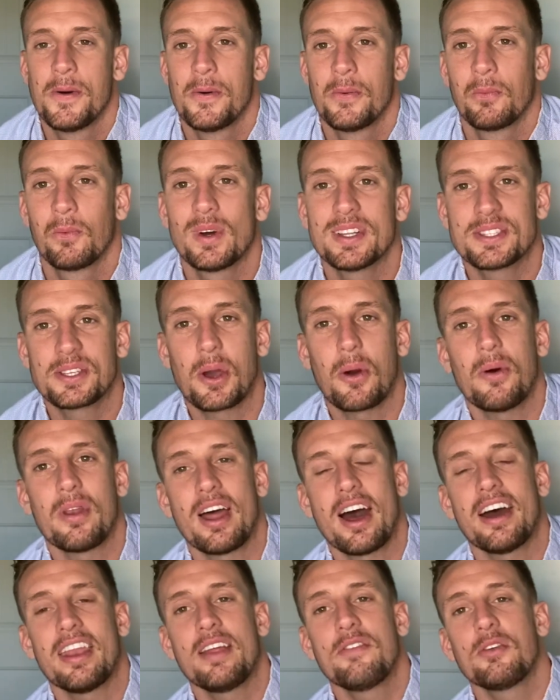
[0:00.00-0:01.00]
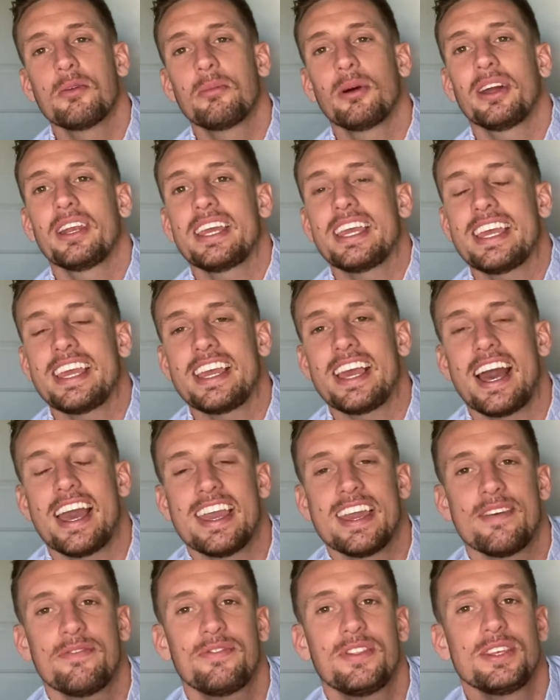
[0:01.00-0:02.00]
What's going on, everybody?
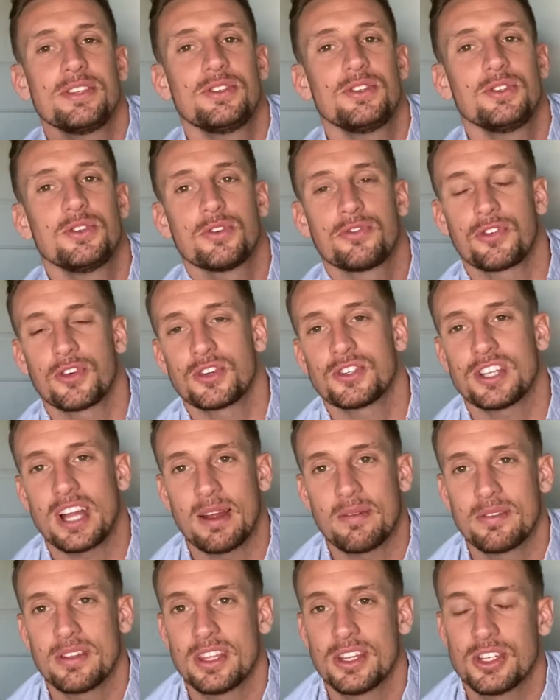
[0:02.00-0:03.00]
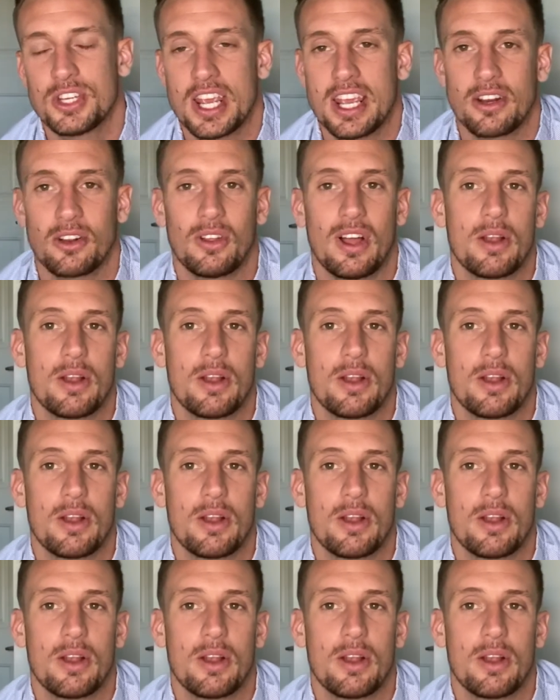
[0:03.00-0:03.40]
If this is your first time to the channel,